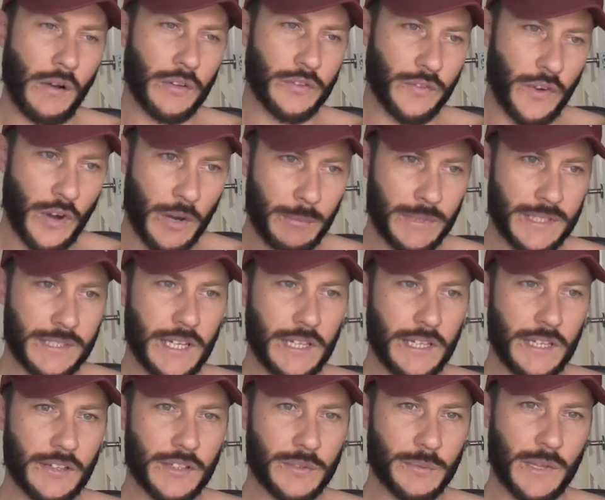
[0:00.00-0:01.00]
I was very
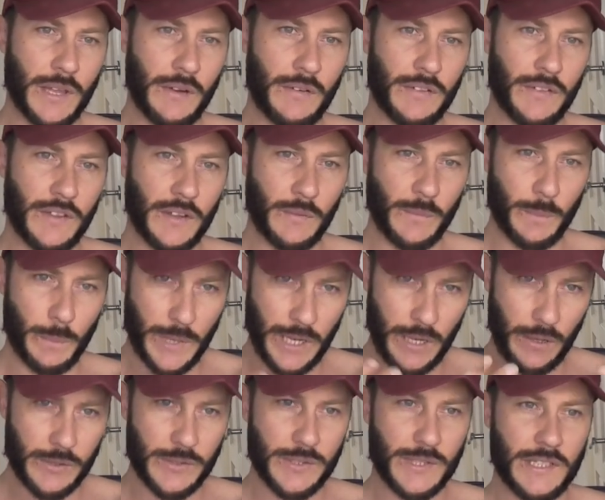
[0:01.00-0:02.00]
meticulous with everything, a bit
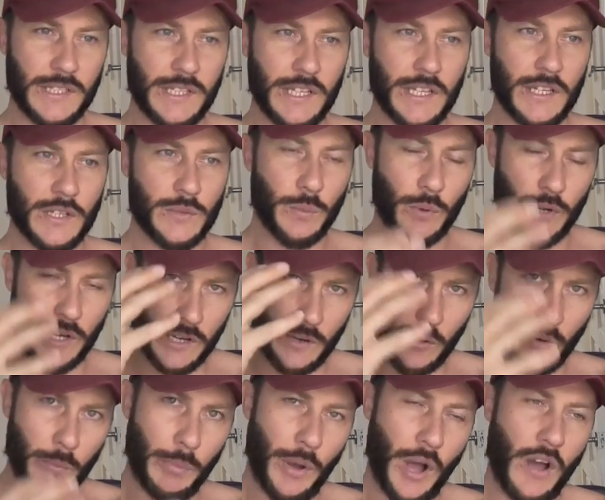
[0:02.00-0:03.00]
OCD-ish, wanted
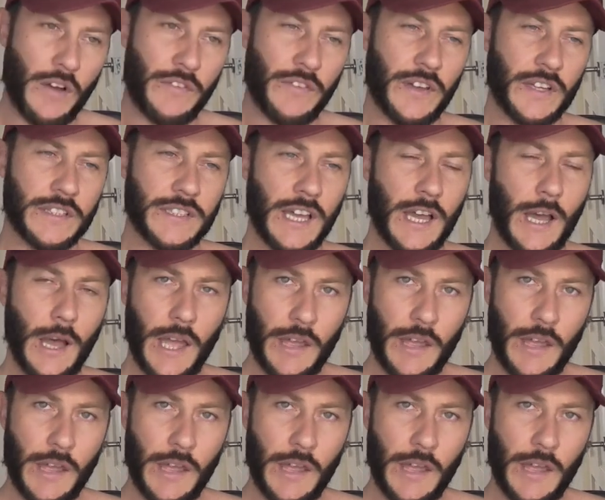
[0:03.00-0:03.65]
it all perfect.